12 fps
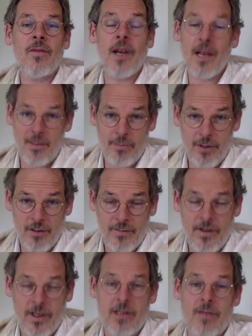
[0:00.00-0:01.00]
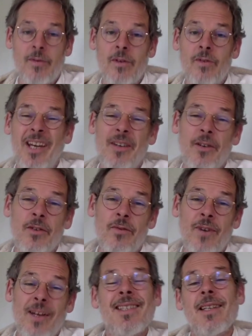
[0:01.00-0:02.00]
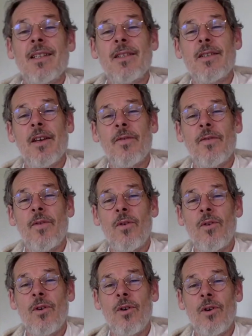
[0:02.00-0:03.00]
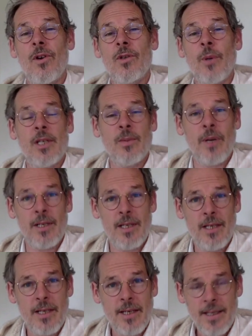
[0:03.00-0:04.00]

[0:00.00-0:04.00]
Red Line Book Festival writer in residence for 2020.